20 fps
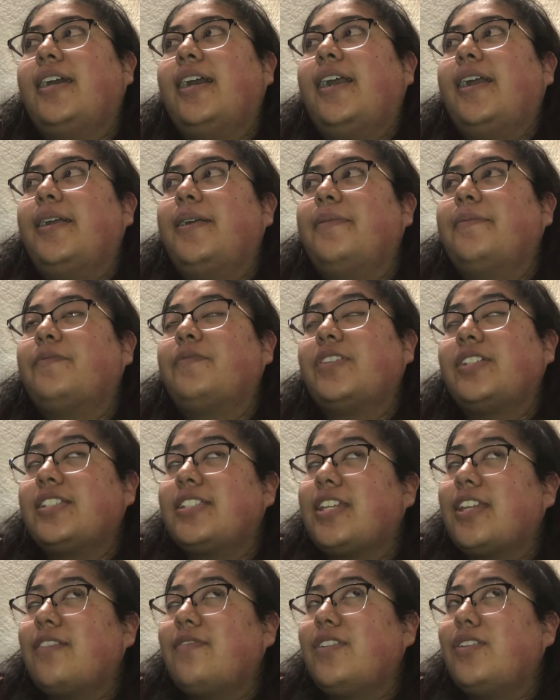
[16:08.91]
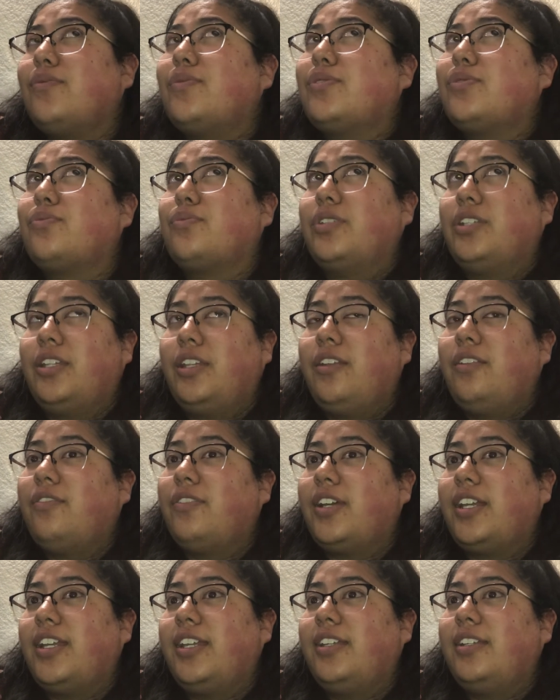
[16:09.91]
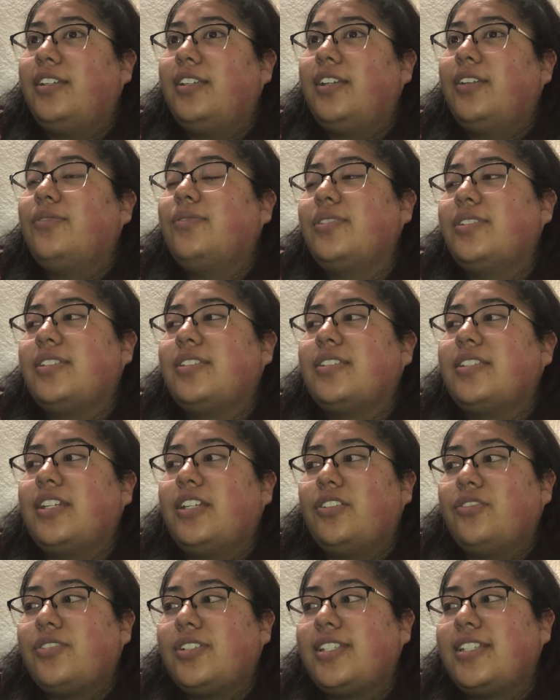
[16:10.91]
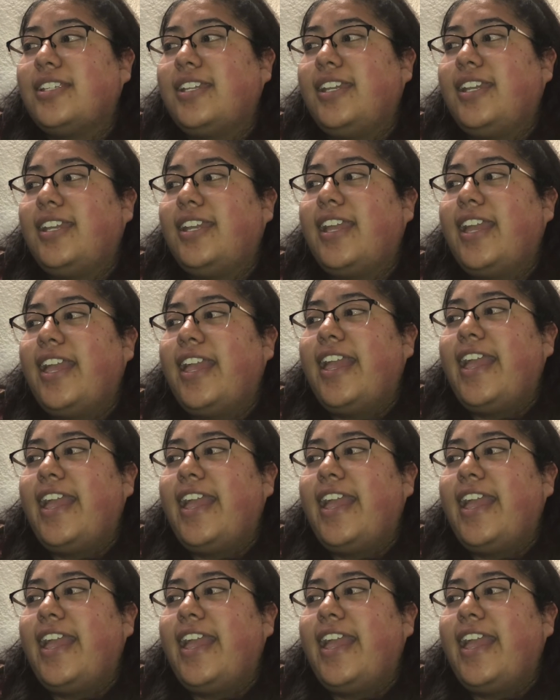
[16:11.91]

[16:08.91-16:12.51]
Friendsgiving was really fun. It was interesting.